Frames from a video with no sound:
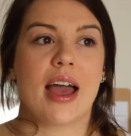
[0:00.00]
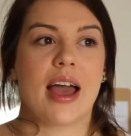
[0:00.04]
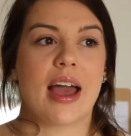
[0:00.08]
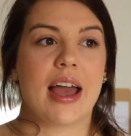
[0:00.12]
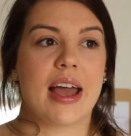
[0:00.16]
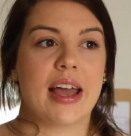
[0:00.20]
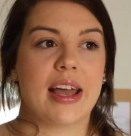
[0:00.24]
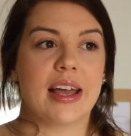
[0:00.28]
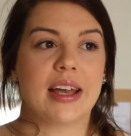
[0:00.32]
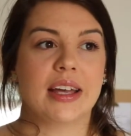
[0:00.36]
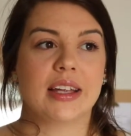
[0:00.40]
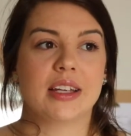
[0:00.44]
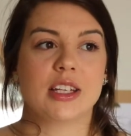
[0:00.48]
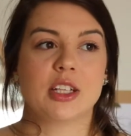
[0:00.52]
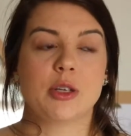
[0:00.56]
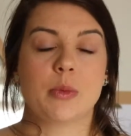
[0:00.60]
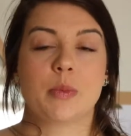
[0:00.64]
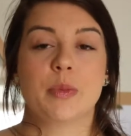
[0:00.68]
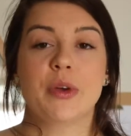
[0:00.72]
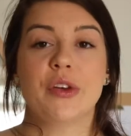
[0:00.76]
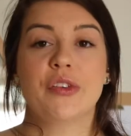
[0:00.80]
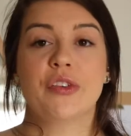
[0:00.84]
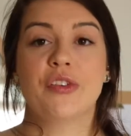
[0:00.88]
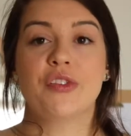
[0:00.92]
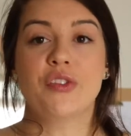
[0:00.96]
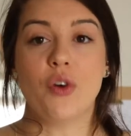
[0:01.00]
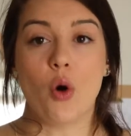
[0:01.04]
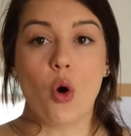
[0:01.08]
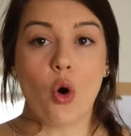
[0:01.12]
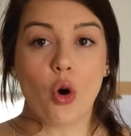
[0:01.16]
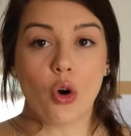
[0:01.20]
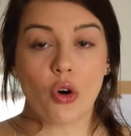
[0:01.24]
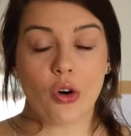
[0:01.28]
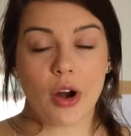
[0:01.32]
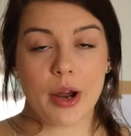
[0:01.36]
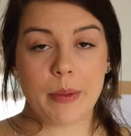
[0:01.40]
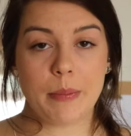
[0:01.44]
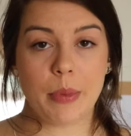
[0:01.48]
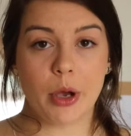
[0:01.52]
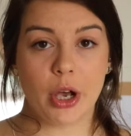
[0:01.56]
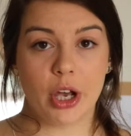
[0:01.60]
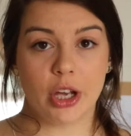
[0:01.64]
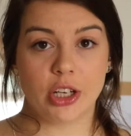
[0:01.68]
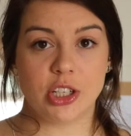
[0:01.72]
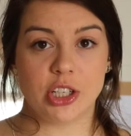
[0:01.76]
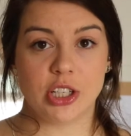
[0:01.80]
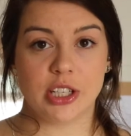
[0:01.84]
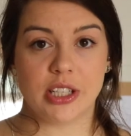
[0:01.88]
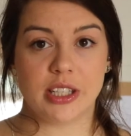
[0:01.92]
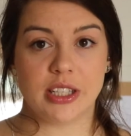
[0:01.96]
and before I
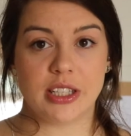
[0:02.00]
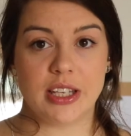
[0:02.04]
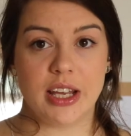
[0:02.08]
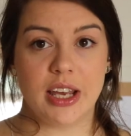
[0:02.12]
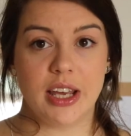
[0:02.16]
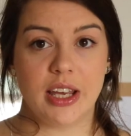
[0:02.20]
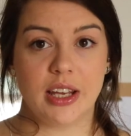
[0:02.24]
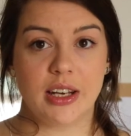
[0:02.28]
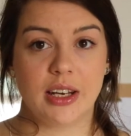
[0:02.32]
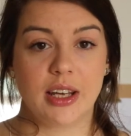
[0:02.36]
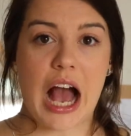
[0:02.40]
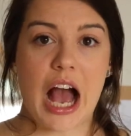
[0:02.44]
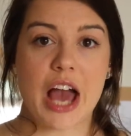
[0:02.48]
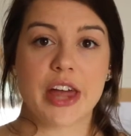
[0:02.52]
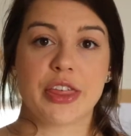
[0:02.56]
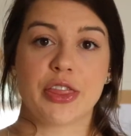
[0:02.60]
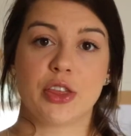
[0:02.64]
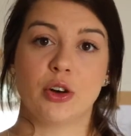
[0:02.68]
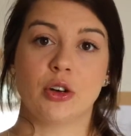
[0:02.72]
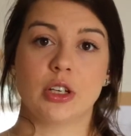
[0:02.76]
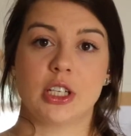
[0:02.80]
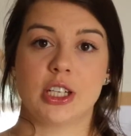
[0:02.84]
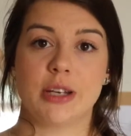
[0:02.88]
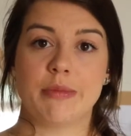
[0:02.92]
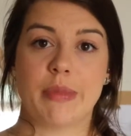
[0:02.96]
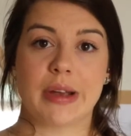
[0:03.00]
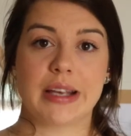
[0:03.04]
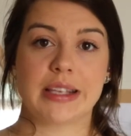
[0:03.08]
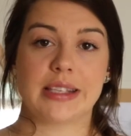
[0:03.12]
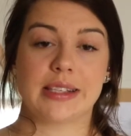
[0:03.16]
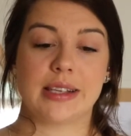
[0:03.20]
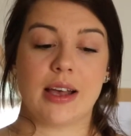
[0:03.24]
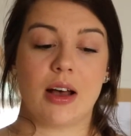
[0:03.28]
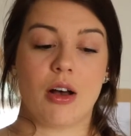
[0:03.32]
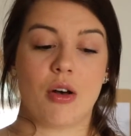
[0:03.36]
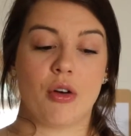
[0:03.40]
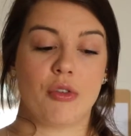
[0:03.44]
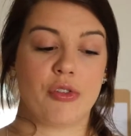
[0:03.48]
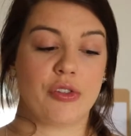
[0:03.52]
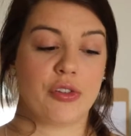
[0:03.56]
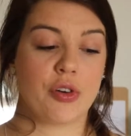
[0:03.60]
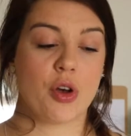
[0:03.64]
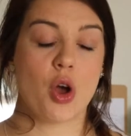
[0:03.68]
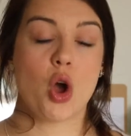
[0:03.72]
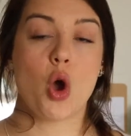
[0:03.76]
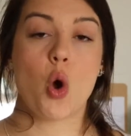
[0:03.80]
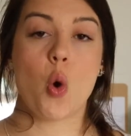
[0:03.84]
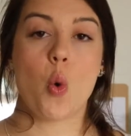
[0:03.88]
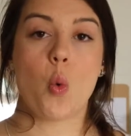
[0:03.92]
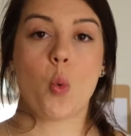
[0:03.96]
purchased it, I thought to myself,
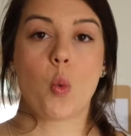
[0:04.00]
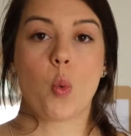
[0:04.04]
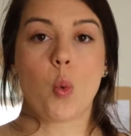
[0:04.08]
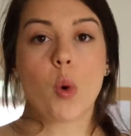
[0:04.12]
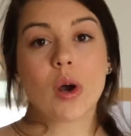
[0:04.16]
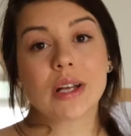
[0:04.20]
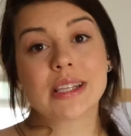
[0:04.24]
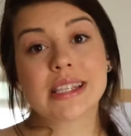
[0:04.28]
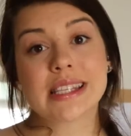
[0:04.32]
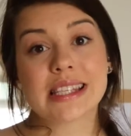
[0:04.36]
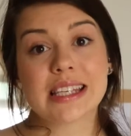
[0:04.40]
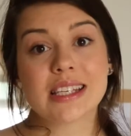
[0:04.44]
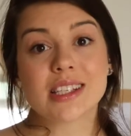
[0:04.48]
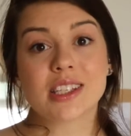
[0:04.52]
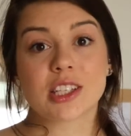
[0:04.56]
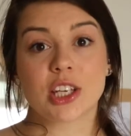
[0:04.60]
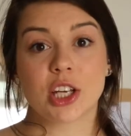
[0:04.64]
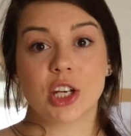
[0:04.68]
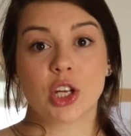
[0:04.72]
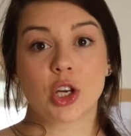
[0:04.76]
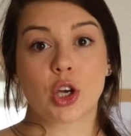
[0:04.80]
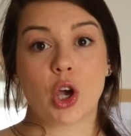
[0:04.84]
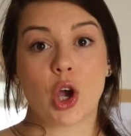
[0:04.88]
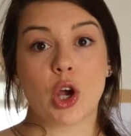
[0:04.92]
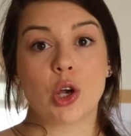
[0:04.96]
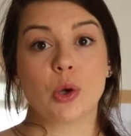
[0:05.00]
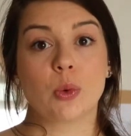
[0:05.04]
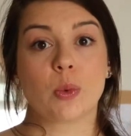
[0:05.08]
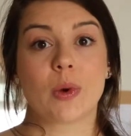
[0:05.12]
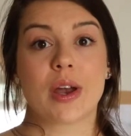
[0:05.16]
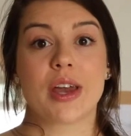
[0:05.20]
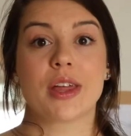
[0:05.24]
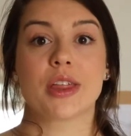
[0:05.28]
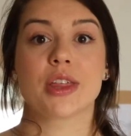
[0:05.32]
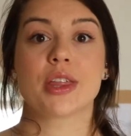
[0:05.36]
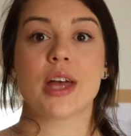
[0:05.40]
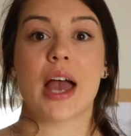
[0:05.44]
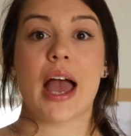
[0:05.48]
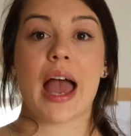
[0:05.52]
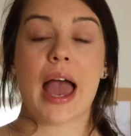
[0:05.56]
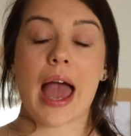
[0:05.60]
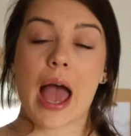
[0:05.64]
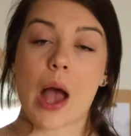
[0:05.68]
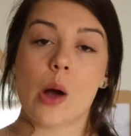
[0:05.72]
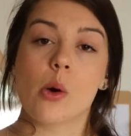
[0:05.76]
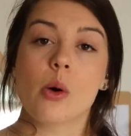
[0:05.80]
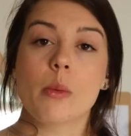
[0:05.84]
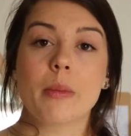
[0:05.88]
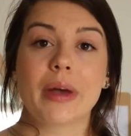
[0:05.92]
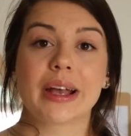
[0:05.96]
what's this gonna go with?
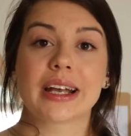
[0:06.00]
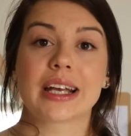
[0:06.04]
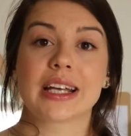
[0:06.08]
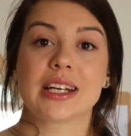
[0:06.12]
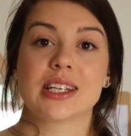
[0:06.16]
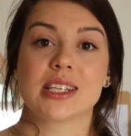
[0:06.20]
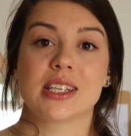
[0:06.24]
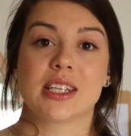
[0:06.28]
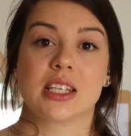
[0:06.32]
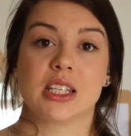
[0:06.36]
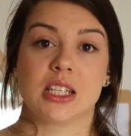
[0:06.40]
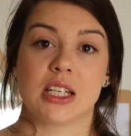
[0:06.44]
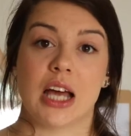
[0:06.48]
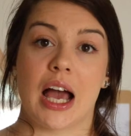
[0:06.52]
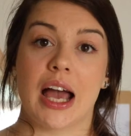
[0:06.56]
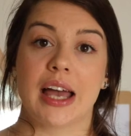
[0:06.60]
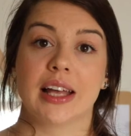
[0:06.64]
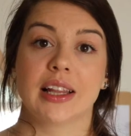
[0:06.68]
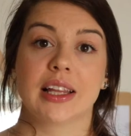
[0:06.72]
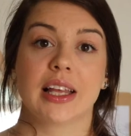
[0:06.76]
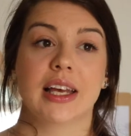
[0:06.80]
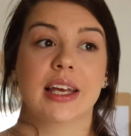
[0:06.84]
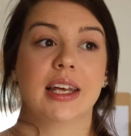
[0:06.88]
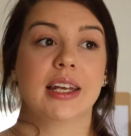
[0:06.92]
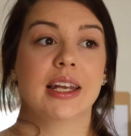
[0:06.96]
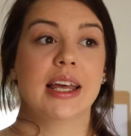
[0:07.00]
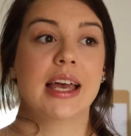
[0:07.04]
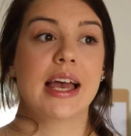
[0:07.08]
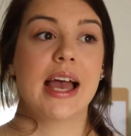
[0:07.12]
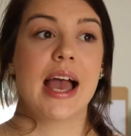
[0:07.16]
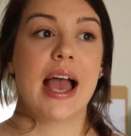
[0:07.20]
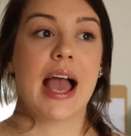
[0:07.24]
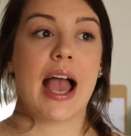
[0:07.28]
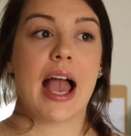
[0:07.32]
How am I gonna style it?